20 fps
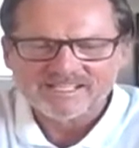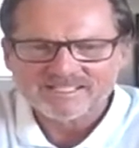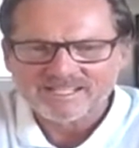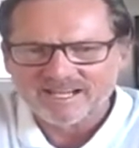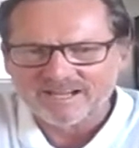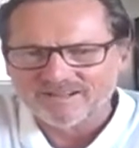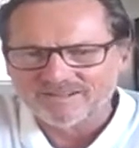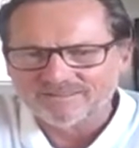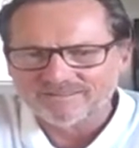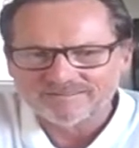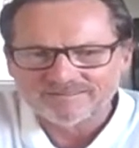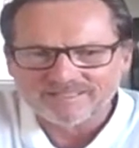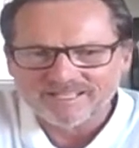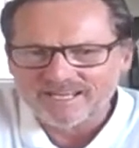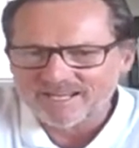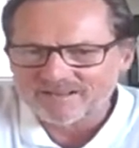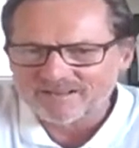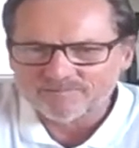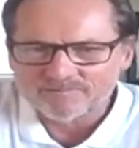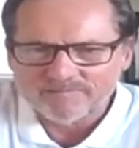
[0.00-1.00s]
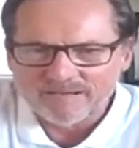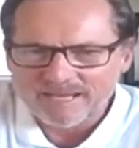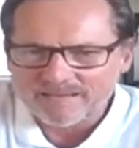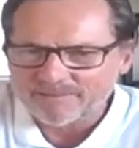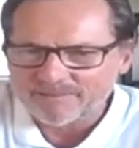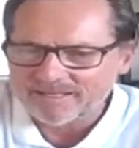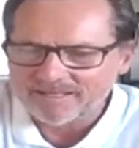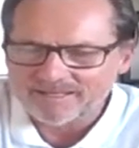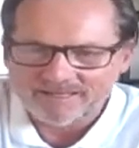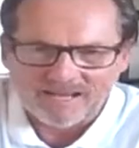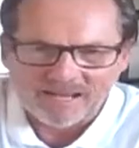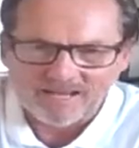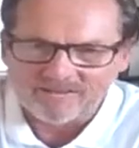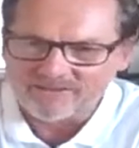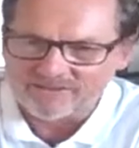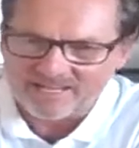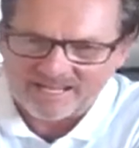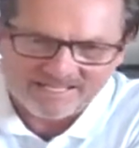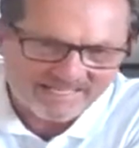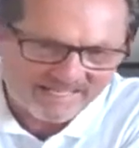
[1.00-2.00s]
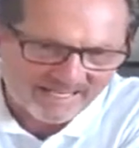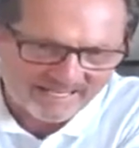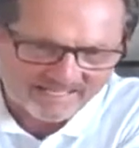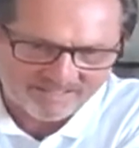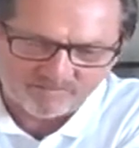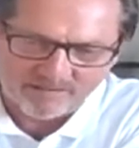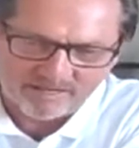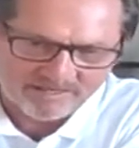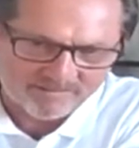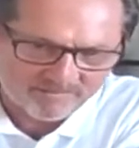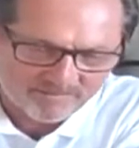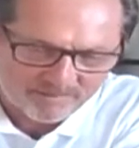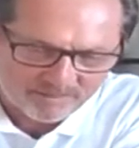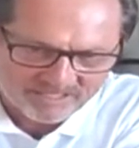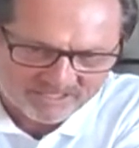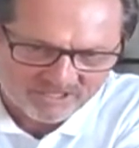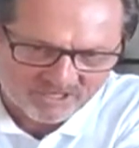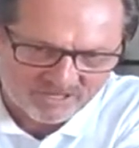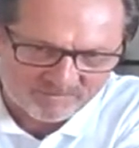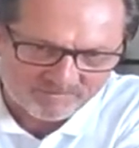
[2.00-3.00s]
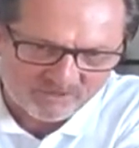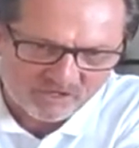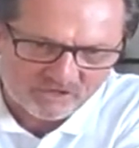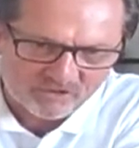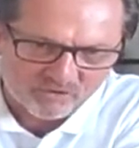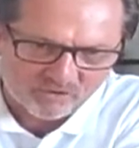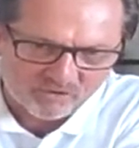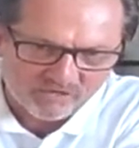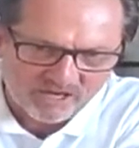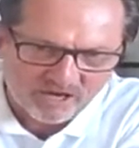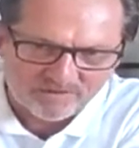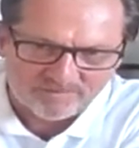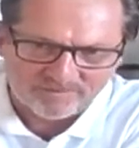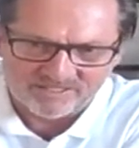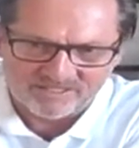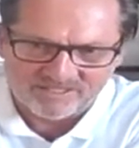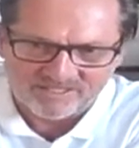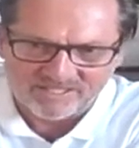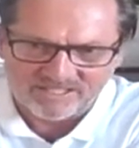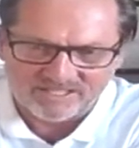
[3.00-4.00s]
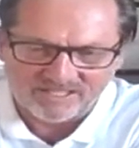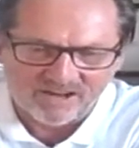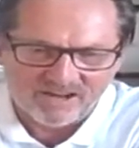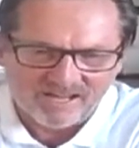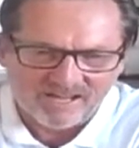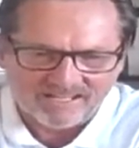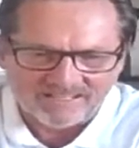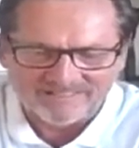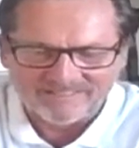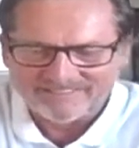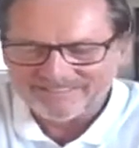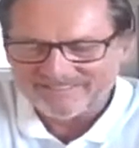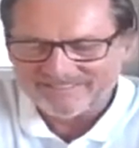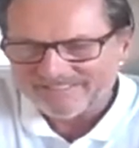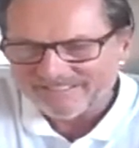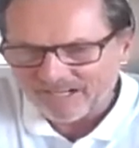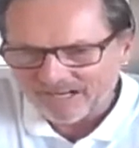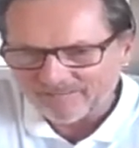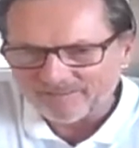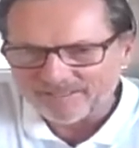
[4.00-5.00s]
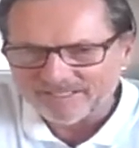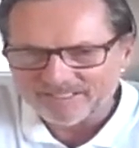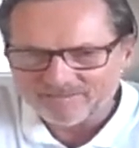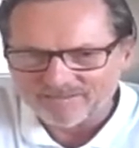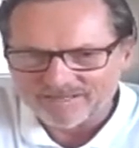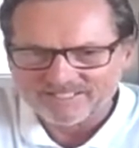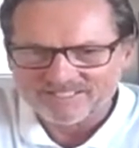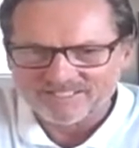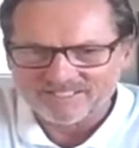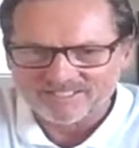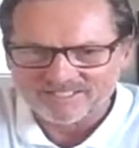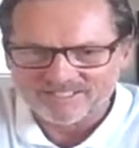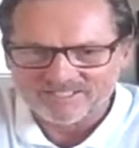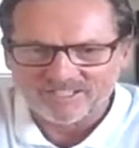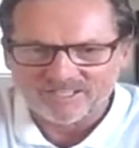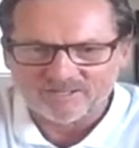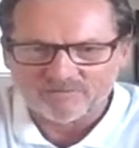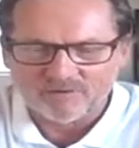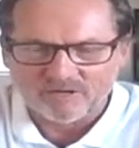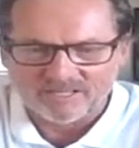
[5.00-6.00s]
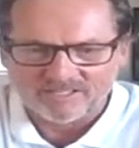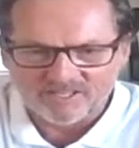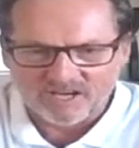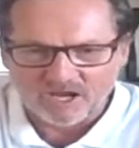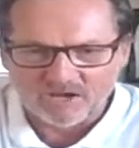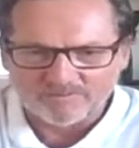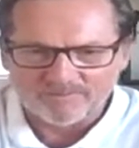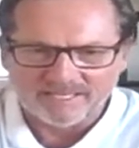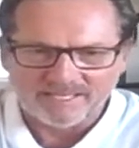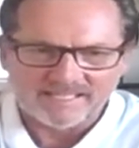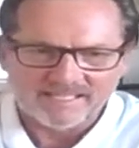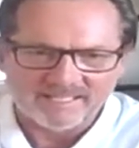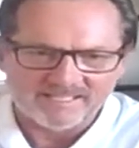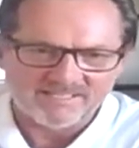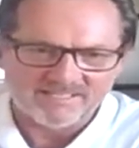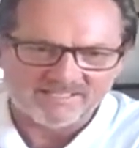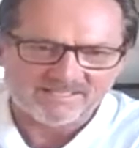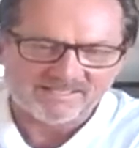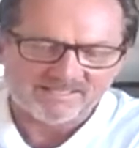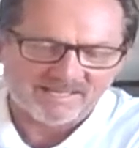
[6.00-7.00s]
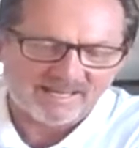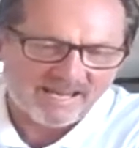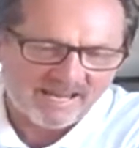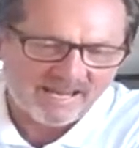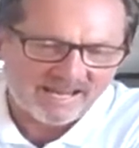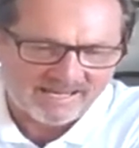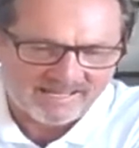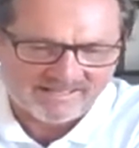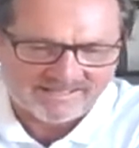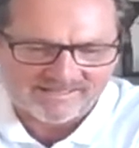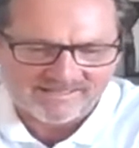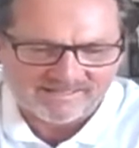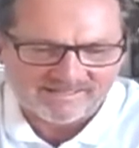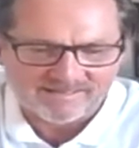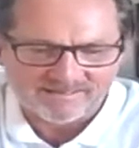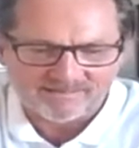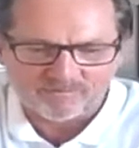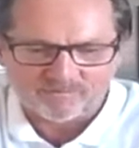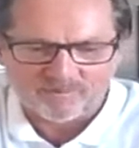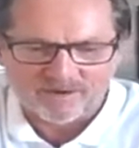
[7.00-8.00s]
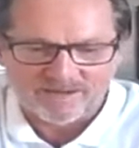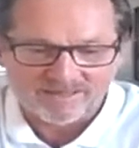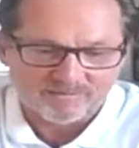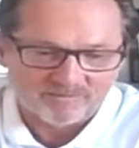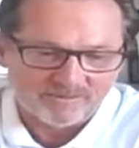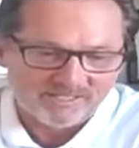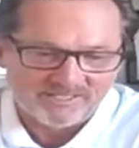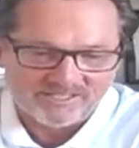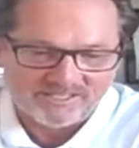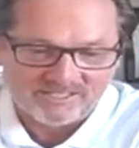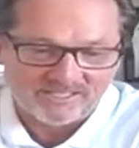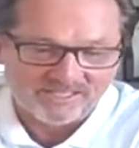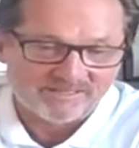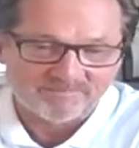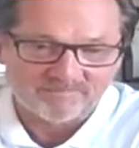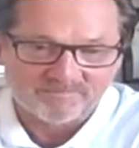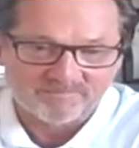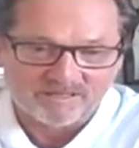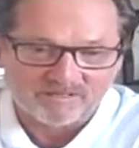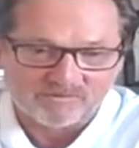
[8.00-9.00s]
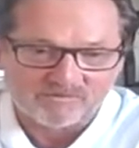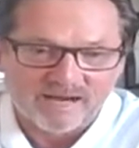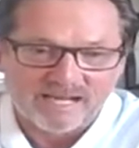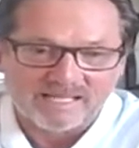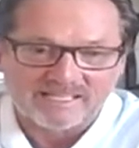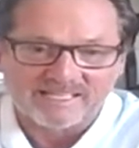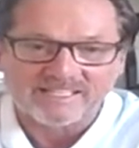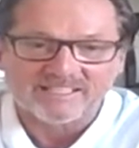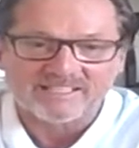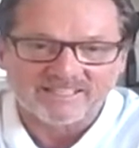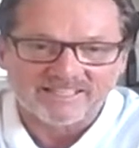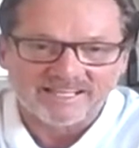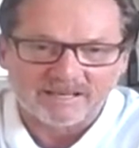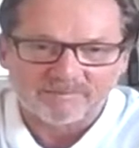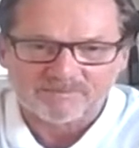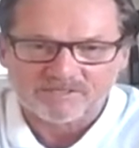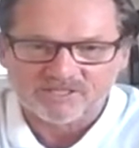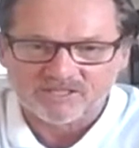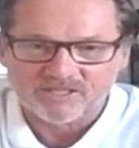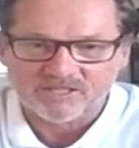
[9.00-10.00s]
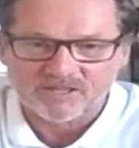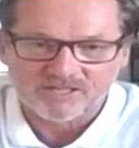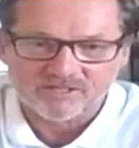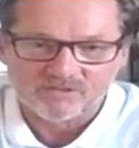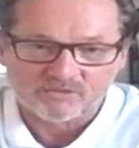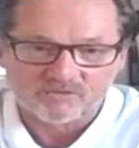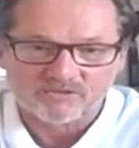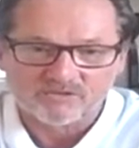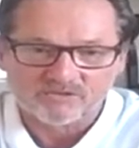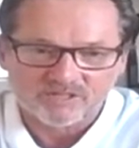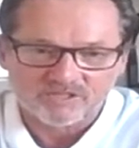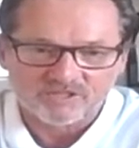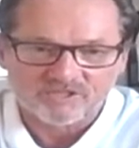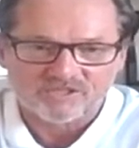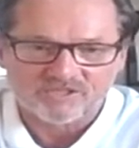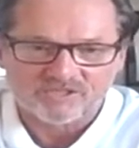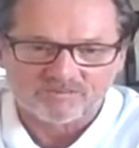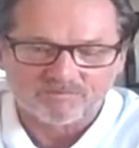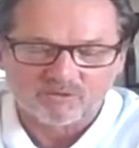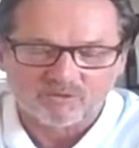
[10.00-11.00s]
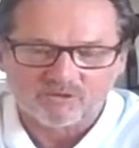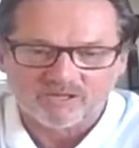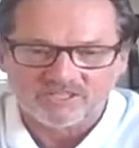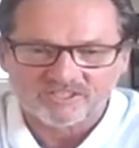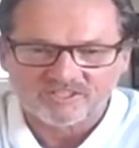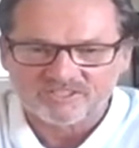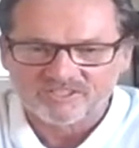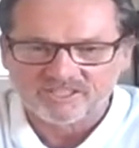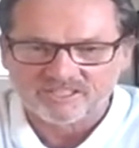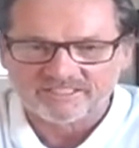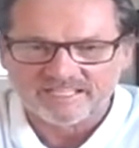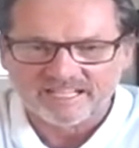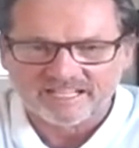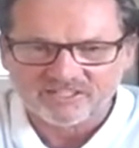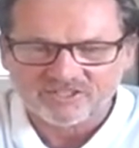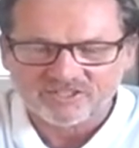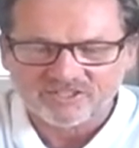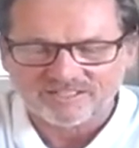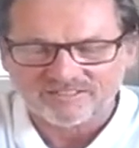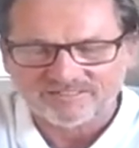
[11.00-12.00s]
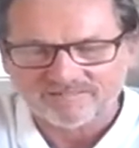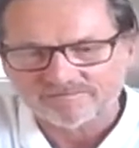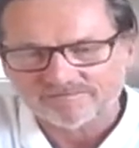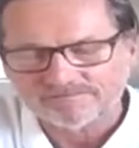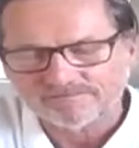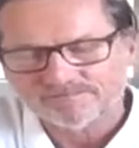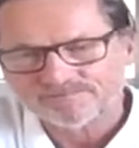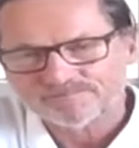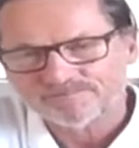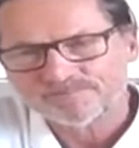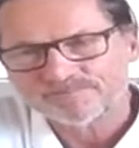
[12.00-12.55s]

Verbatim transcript: So yeah, maybe over that neck when by the time New York opens tonight, I'll be interested to see what its opening is and whether we see a rally to the upside or just a more consolidation.